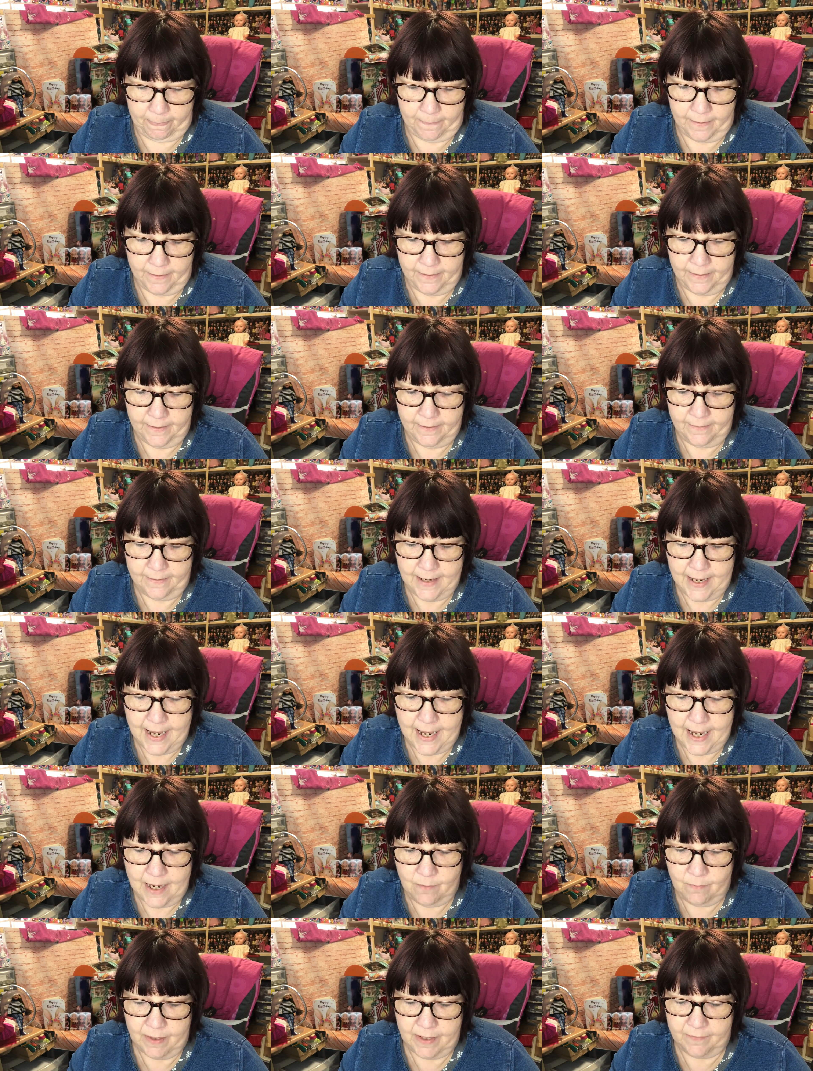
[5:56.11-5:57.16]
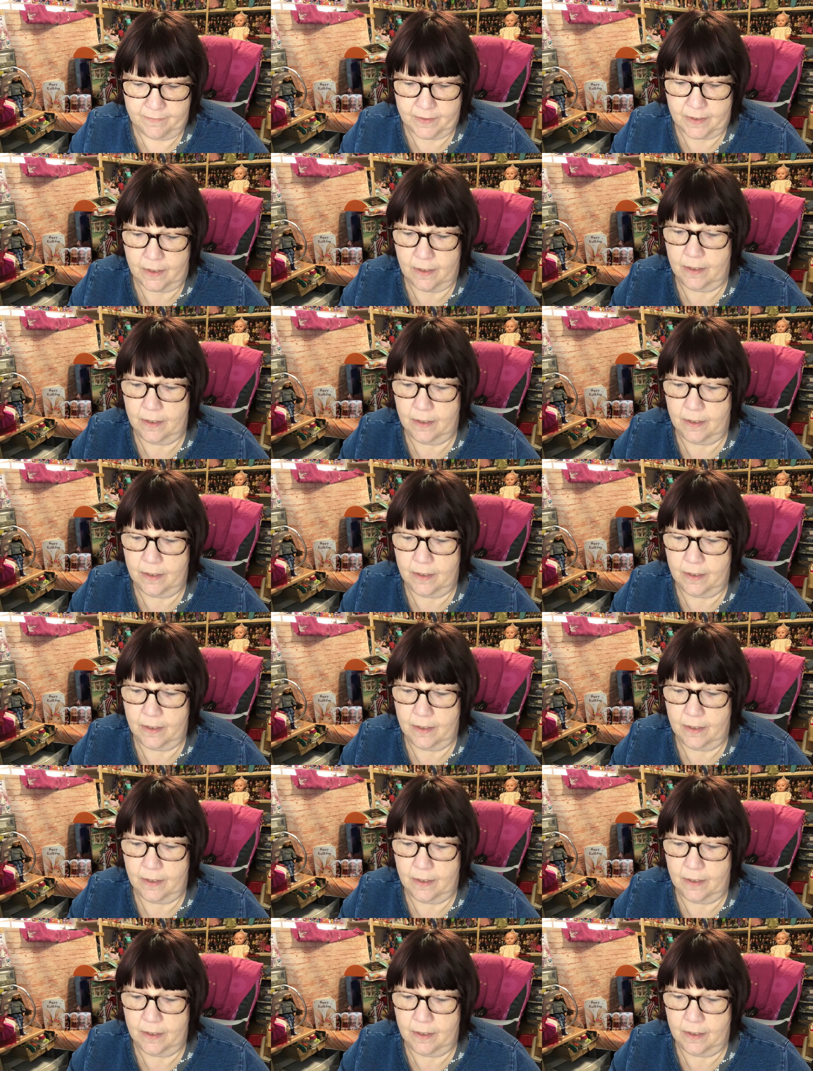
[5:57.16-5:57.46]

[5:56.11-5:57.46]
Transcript: And in there we've got